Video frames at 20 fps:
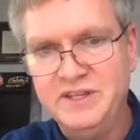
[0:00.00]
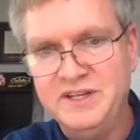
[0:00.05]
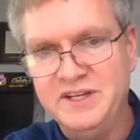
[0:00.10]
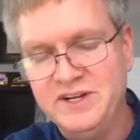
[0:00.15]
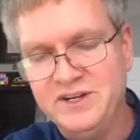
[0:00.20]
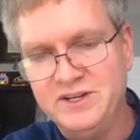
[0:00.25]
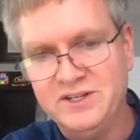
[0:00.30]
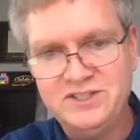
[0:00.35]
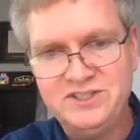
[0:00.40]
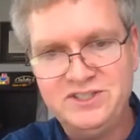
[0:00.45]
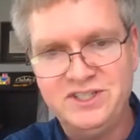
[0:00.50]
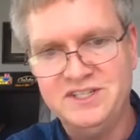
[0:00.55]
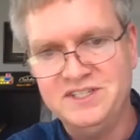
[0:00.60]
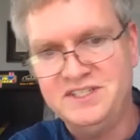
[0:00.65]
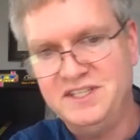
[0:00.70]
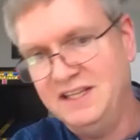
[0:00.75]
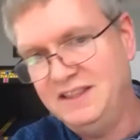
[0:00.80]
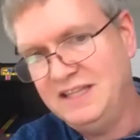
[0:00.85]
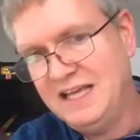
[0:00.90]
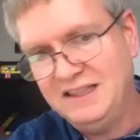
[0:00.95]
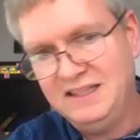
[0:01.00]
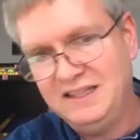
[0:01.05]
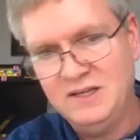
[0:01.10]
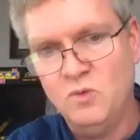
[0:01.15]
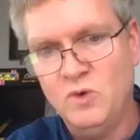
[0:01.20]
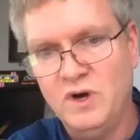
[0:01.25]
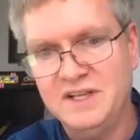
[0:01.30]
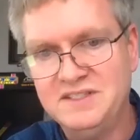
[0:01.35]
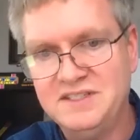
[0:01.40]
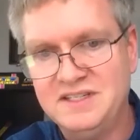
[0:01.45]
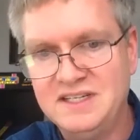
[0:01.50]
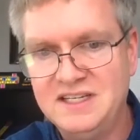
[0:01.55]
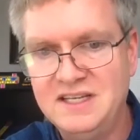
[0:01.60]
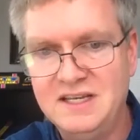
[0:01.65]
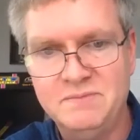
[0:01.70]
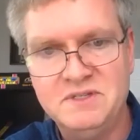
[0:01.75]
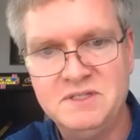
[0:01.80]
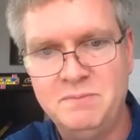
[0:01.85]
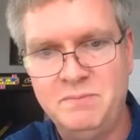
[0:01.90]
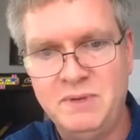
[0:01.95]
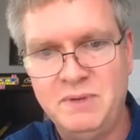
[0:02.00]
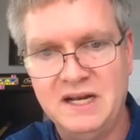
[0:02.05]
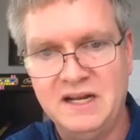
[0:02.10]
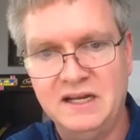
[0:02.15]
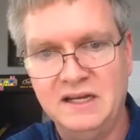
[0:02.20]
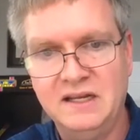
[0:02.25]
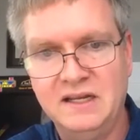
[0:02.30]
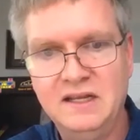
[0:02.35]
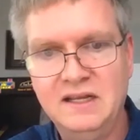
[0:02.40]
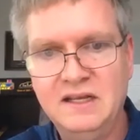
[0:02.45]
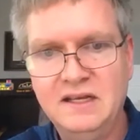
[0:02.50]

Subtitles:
the inertia is that thing wants to keep spinning.